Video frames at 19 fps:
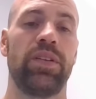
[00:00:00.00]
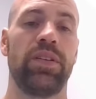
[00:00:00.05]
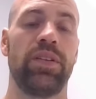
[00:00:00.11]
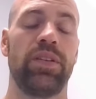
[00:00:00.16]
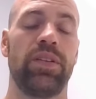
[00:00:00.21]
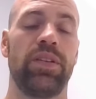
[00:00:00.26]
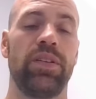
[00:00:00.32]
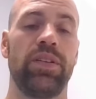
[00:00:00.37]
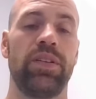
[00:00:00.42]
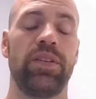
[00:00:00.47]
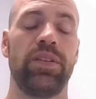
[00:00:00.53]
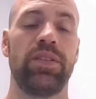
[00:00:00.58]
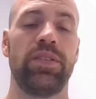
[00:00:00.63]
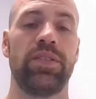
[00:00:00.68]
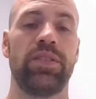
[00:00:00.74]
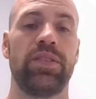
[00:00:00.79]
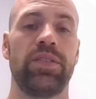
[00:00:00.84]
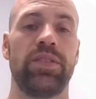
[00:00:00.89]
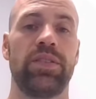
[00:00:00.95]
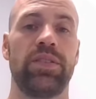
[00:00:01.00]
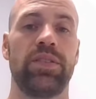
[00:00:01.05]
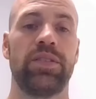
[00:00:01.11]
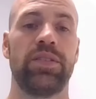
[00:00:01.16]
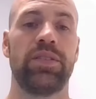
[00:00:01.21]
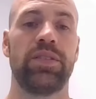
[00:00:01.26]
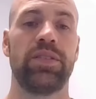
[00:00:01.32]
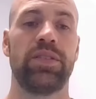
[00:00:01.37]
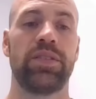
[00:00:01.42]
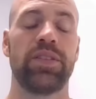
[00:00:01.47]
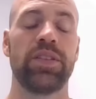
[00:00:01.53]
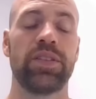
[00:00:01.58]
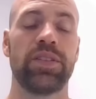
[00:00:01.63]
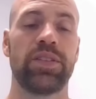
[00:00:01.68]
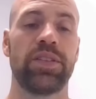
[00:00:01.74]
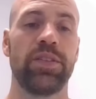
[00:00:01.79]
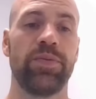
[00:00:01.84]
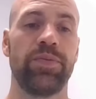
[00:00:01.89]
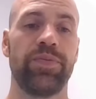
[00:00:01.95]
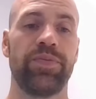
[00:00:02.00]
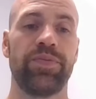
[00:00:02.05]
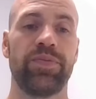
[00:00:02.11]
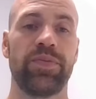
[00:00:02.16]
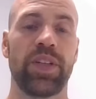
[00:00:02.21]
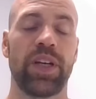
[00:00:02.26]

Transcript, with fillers: uh, the the system.